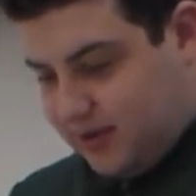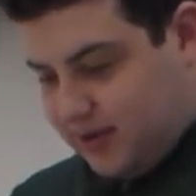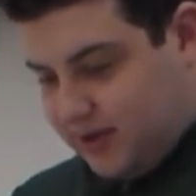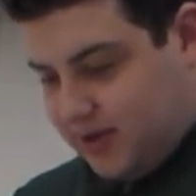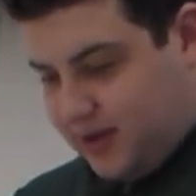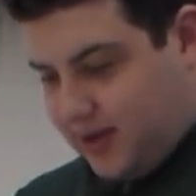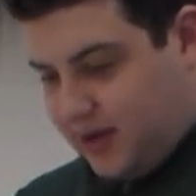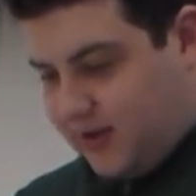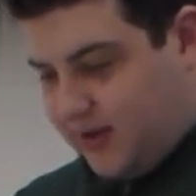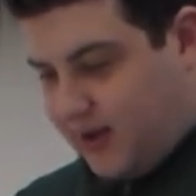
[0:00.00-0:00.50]

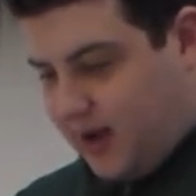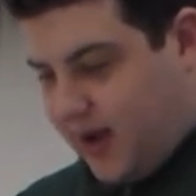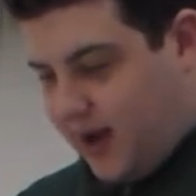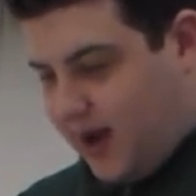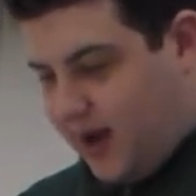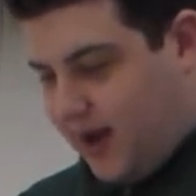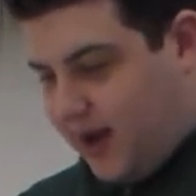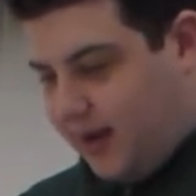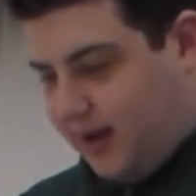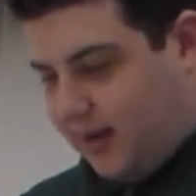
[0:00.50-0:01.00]
So
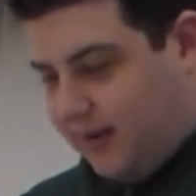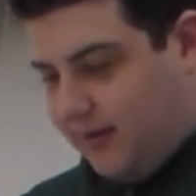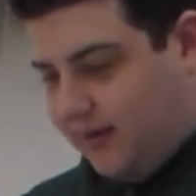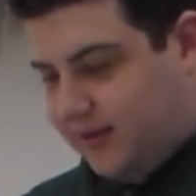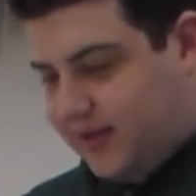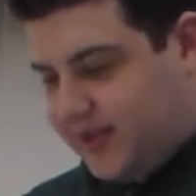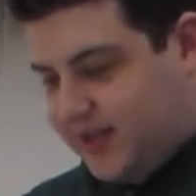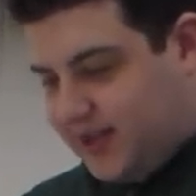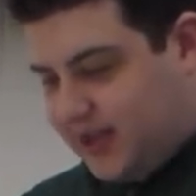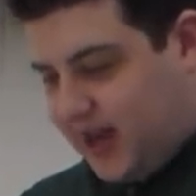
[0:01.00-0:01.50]
I don't
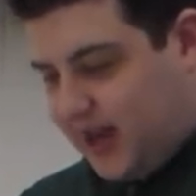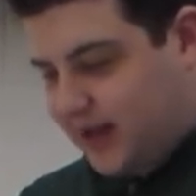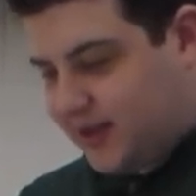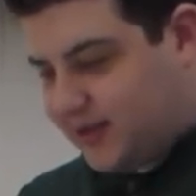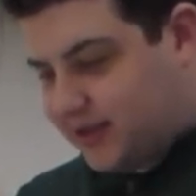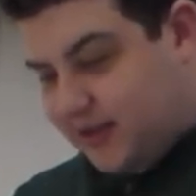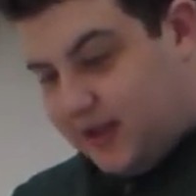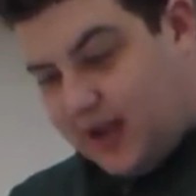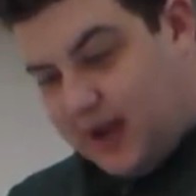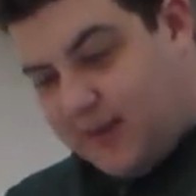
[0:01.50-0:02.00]
know if this is
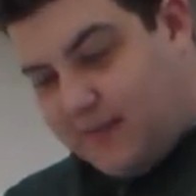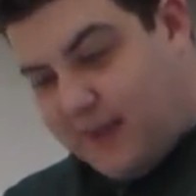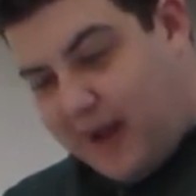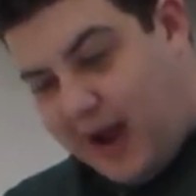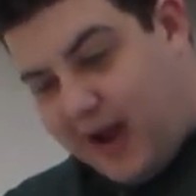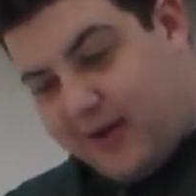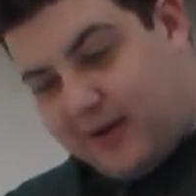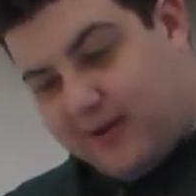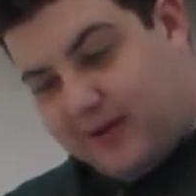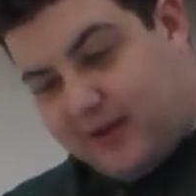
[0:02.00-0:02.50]
actually
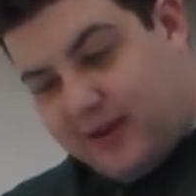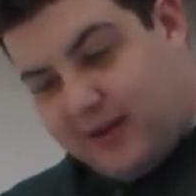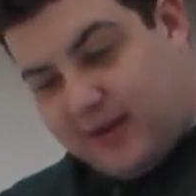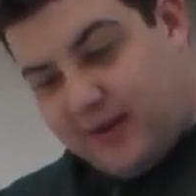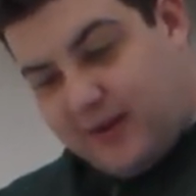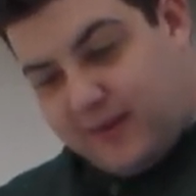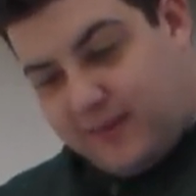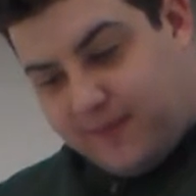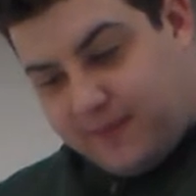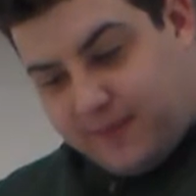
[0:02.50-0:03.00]
about.
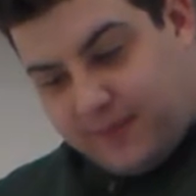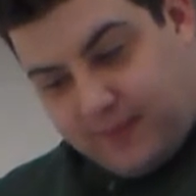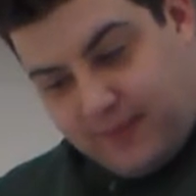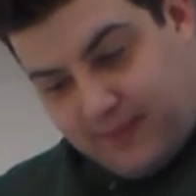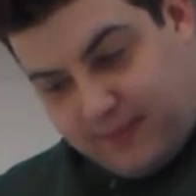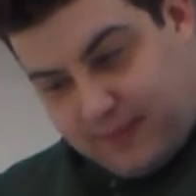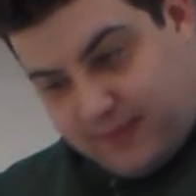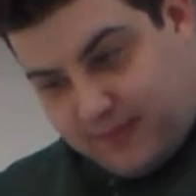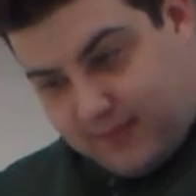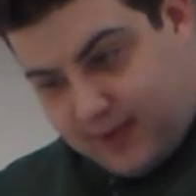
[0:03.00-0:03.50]

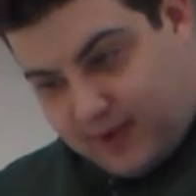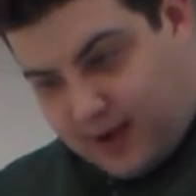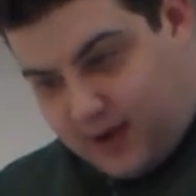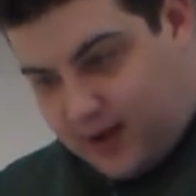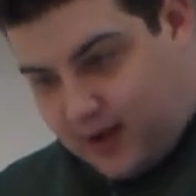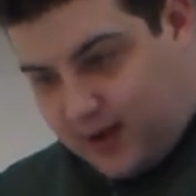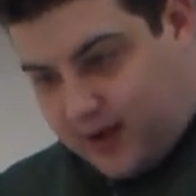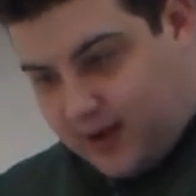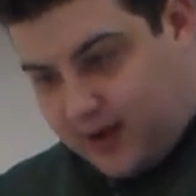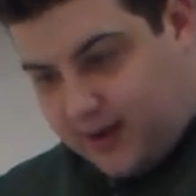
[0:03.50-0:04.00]

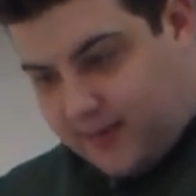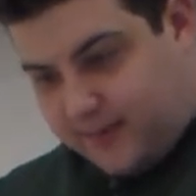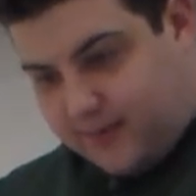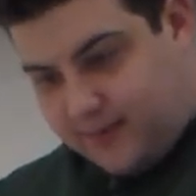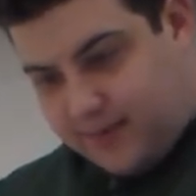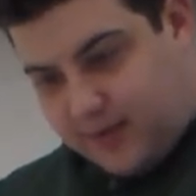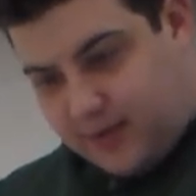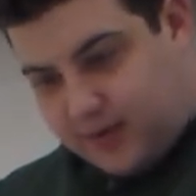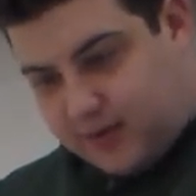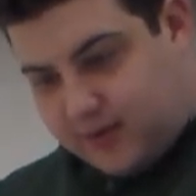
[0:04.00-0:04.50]

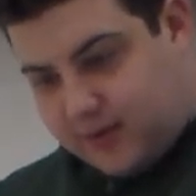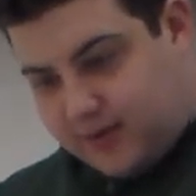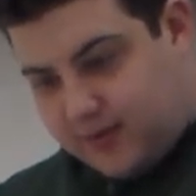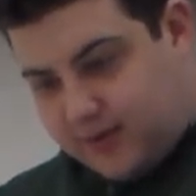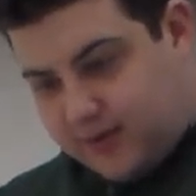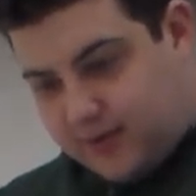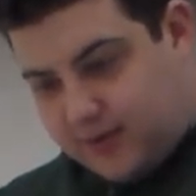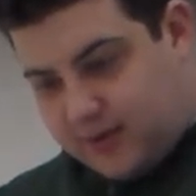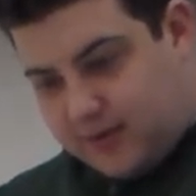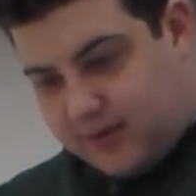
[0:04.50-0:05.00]
Um, talk to
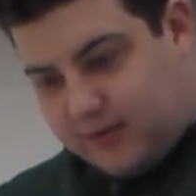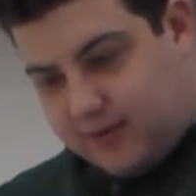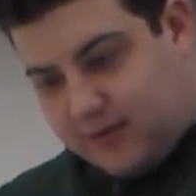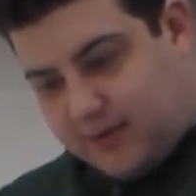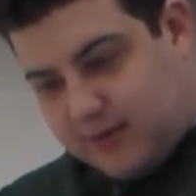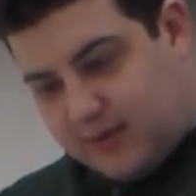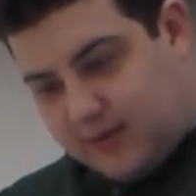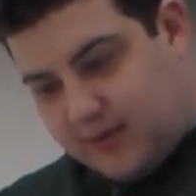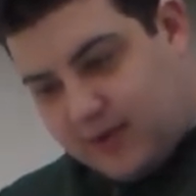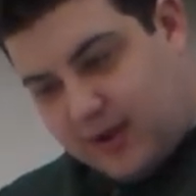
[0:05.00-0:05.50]

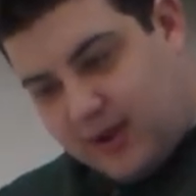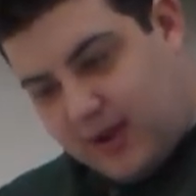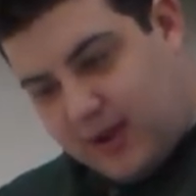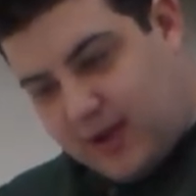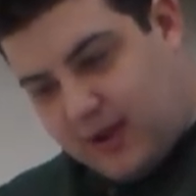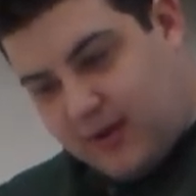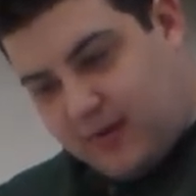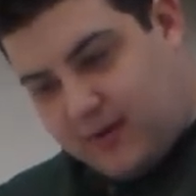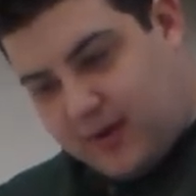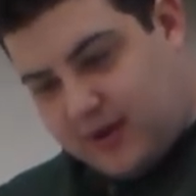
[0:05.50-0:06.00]
you.
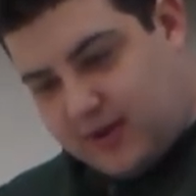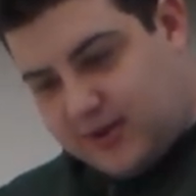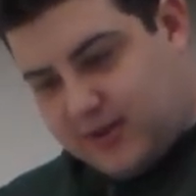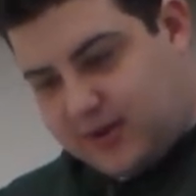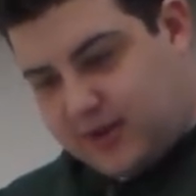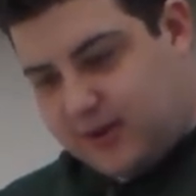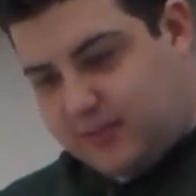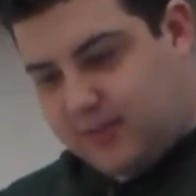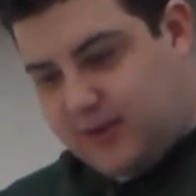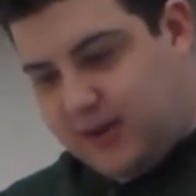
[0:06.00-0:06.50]

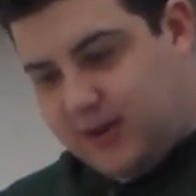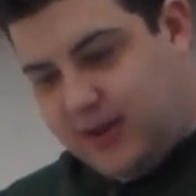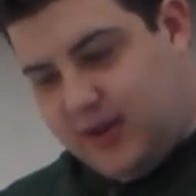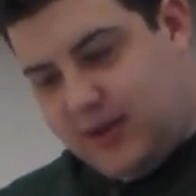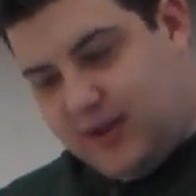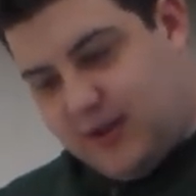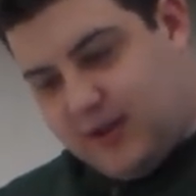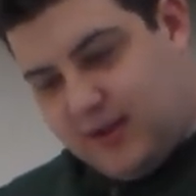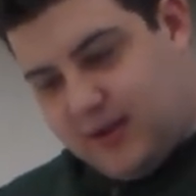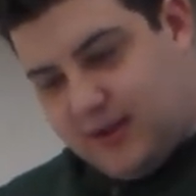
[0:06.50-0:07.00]
Questions Can
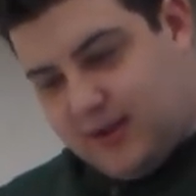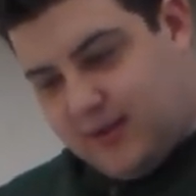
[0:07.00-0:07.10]
be.